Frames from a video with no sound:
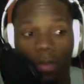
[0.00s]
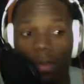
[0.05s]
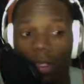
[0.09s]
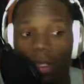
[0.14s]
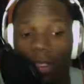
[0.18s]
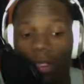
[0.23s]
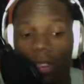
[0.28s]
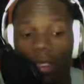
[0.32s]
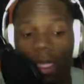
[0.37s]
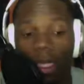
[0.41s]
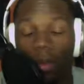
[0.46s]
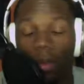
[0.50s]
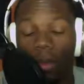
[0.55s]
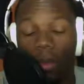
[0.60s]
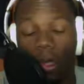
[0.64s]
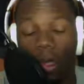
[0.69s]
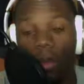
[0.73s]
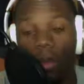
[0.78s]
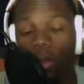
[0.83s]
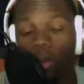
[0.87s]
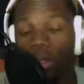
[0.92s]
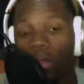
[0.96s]
man,
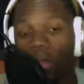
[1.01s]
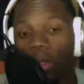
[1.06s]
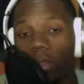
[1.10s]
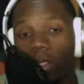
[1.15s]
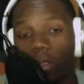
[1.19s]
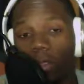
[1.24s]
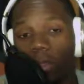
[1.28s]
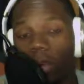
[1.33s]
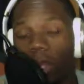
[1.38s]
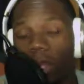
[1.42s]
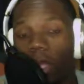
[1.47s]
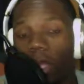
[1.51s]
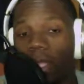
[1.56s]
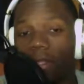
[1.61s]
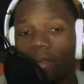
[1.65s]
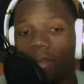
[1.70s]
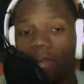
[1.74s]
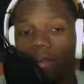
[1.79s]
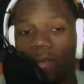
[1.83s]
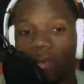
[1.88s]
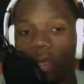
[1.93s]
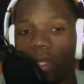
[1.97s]
I wouldn't be surprised
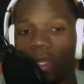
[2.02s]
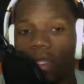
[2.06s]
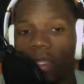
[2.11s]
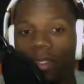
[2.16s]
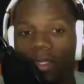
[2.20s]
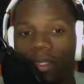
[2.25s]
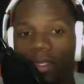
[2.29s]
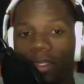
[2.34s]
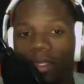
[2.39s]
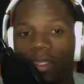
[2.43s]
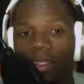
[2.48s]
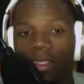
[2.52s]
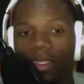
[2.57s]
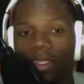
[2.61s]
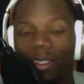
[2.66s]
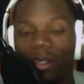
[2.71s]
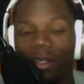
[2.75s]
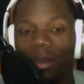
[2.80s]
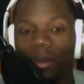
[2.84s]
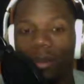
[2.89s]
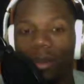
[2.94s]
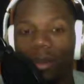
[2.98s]
if the Redskins,
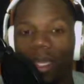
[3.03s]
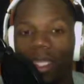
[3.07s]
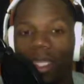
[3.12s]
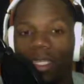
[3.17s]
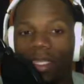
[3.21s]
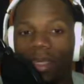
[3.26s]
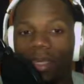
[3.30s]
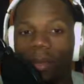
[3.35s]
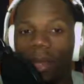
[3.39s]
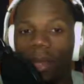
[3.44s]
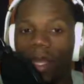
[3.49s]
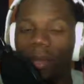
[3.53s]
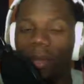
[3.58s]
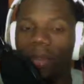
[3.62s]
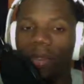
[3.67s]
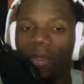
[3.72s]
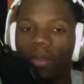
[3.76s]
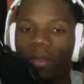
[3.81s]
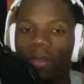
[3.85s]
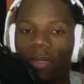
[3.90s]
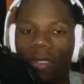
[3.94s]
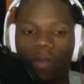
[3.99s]
made something
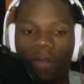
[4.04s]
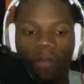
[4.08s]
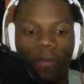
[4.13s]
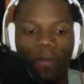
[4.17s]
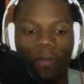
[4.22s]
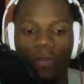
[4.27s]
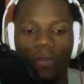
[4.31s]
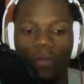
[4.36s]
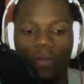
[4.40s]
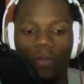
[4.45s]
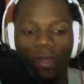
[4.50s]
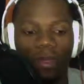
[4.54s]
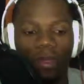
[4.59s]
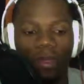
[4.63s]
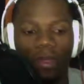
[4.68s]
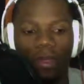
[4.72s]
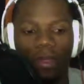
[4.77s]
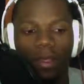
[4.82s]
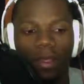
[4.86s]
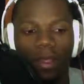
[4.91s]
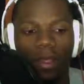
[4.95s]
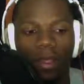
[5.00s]
happen. But
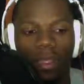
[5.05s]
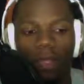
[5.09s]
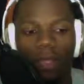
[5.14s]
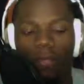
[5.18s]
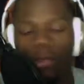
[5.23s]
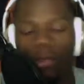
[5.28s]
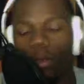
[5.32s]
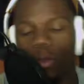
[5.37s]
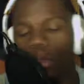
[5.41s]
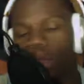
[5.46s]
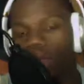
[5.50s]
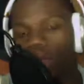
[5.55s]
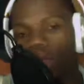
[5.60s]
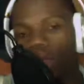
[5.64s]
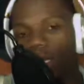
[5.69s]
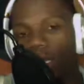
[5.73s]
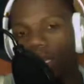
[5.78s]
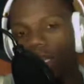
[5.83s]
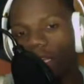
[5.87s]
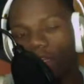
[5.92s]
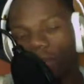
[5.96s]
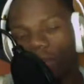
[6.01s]
if you was gonna get
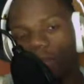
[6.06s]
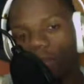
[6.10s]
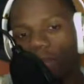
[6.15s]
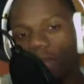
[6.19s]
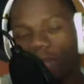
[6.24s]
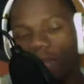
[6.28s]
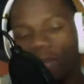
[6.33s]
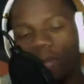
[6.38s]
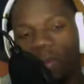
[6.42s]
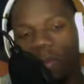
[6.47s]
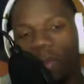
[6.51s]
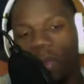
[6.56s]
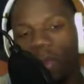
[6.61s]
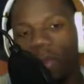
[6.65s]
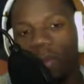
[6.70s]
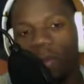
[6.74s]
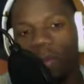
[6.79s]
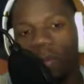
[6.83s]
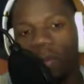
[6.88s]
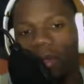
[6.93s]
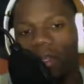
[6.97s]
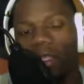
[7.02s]
Alex Smith and pay him the
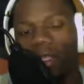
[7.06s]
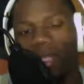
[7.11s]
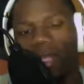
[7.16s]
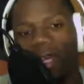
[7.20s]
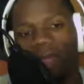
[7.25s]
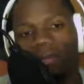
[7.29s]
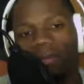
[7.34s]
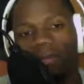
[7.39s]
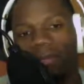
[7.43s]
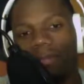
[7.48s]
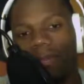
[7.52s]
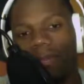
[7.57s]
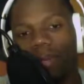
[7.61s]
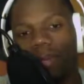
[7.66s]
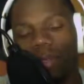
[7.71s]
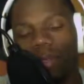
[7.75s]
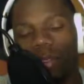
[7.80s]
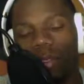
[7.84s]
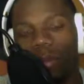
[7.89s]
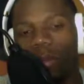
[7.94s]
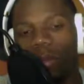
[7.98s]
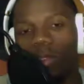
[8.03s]
money, I'm
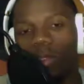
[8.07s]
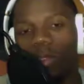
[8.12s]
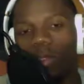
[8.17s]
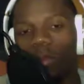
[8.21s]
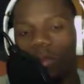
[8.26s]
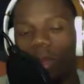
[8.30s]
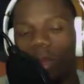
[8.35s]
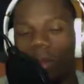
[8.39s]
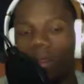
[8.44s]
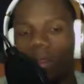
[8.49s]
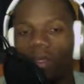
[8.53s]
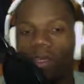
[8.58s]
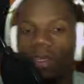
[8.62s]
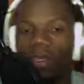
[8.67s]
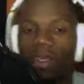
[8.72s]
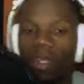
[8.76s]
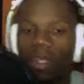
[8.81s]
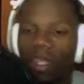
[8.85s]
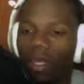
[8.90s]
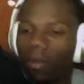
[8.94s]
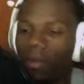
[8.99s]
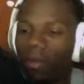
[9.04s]
assuming you probably could have
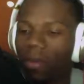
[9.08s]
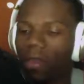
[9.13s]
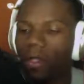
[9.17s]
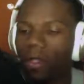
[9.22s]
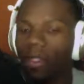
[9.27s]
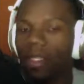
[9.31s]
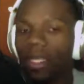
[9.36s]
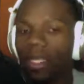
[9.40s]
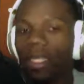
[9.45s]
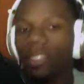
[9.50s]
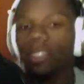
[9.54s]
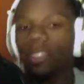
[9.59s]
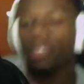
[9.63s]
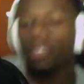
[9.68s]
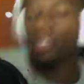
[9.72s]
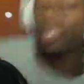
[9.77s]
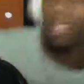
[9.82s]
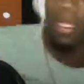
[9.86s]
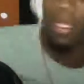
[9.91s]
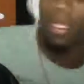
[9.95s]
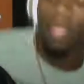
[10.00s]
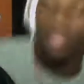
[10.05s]
kept Kirk
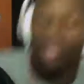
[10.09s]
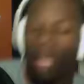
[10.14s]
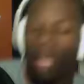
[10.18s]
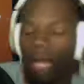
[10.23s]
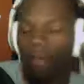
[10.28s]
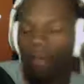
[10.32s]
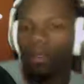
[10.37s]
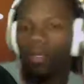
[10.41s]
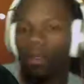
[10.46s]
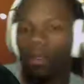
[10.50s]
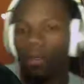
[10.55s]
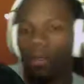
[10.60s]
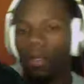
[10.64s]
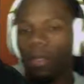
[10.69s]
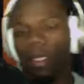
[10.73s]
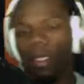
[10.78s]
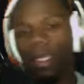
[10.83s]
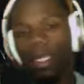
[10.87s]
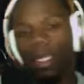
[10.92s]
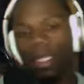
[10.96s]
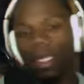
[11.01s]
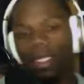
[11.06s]
Cousins. I think the big
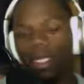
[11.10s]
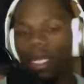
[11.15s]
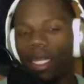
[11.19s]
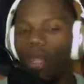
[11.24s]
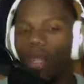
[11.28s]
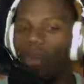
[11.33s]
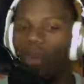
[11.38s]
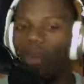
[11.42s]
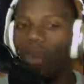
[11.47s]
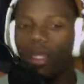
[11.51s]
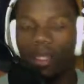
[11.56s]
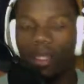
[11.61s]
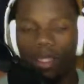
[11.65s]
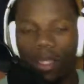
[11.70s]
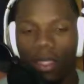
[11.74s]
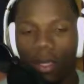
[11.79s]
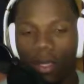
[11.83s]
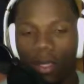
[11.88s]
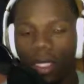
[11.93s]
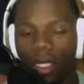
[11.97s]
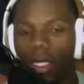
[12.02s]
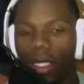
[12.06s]
thing is now, where does
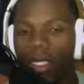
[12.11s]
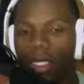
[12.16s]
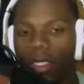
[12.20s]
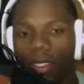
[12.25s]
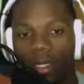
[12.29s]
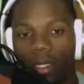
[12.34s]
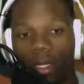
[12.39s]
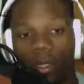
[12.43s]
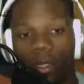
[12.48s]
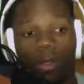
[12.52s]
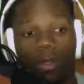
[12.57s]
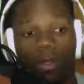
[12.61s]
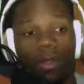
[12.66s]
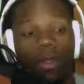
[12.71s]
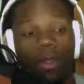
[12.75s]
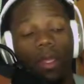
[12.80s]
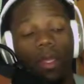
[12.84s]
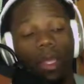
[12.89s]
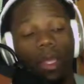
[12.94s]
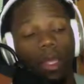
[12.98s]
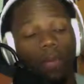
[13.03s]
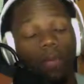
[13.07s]
Kirk Cousins go?
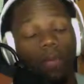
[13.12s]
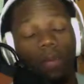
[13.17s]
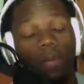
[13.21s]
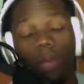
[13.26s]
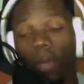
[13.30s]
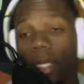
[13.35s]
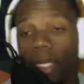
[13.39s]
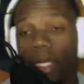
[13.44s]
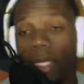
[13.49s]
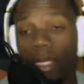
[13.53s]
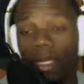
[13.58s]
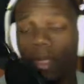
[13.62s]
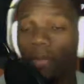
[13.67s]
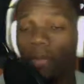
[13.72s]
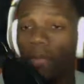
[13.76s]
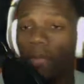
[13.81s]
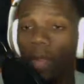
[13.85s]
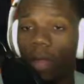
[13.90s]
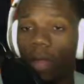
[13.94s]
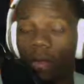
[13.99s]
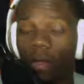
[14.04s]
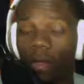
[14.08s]
And for me, if
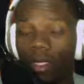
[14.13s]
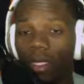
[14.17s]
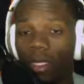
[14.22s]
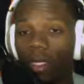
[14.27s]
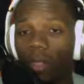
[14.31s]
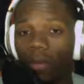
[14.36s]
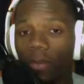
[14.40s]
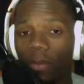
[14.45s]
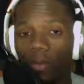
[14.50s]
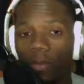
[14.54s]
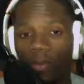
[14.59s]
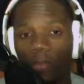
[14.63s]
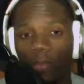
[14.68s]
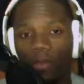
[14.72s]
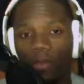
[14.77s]
I was him,